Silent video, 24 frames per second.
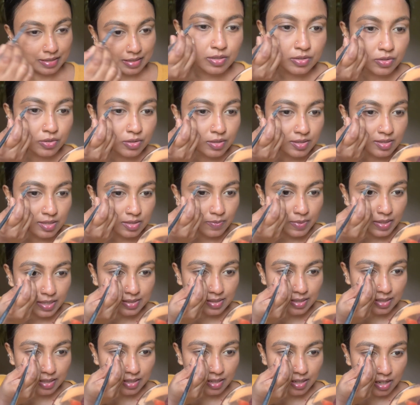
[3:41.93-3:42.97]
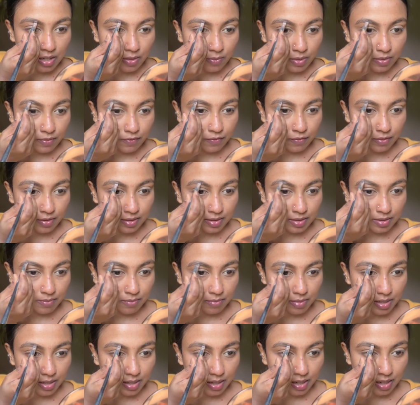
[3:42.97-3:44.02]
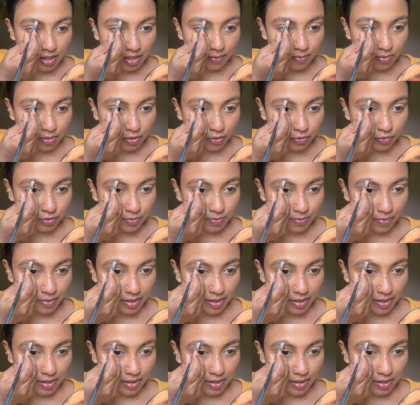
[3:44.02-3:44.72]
so this is basically how I fill in my eyebrows